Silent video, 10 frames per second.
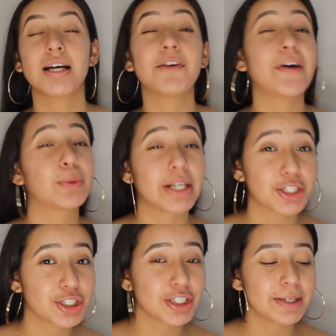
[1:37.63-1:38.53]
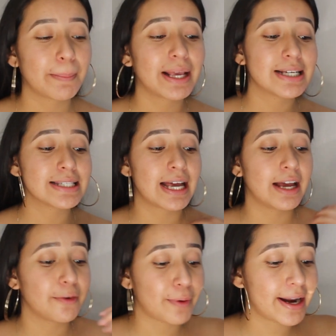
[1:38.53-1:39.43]
a foundation because
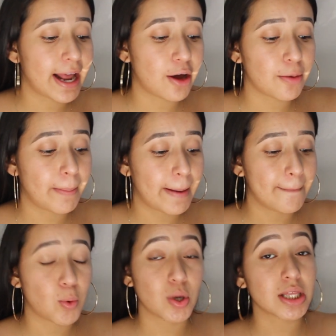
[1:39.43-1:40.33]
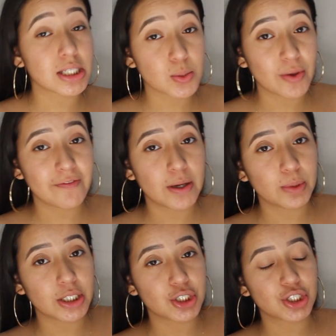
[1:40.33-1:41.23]
I ran out of my Born This Way
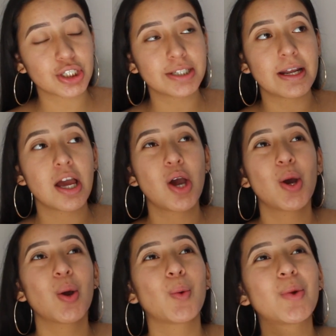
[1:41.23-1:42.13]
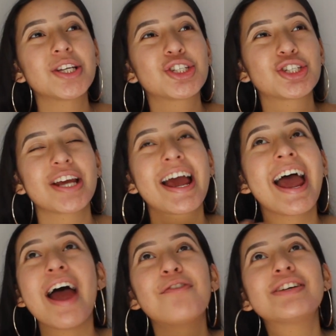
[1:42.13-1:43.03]
foundation. Which
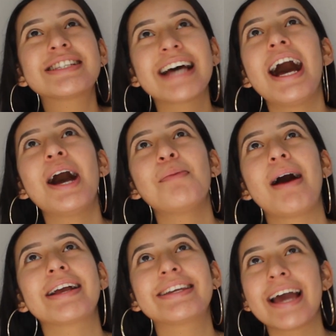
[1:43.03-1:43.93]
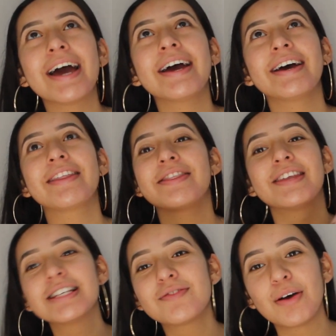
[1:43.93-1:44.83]
every time I get
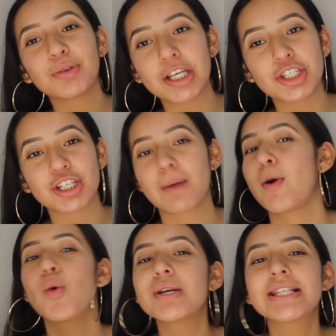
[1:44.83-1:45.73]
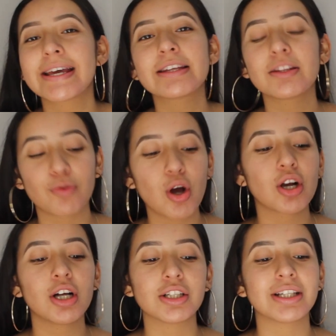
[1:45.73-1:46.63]
this foundation, I'm always getting the
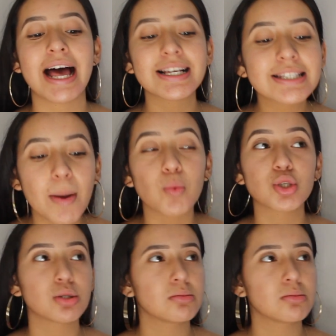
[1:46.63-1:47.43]
wrong color. Last time